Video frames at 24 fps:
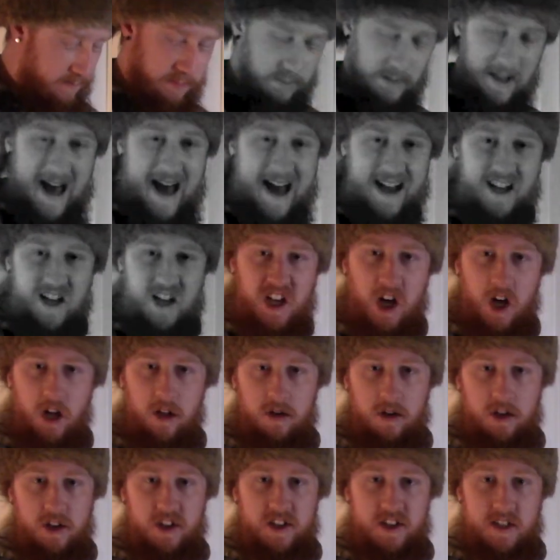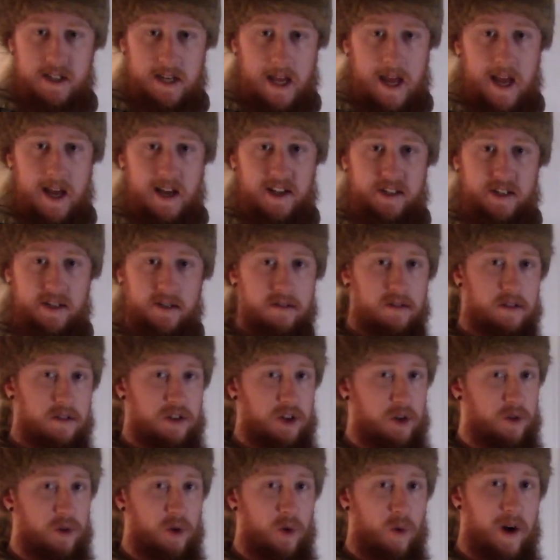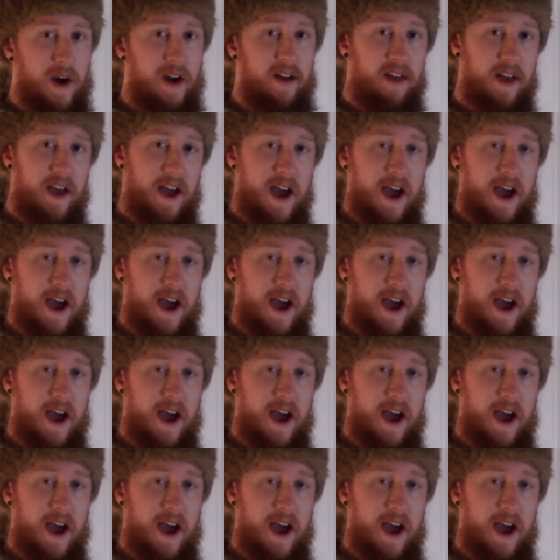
black colored steaks. Don't know why that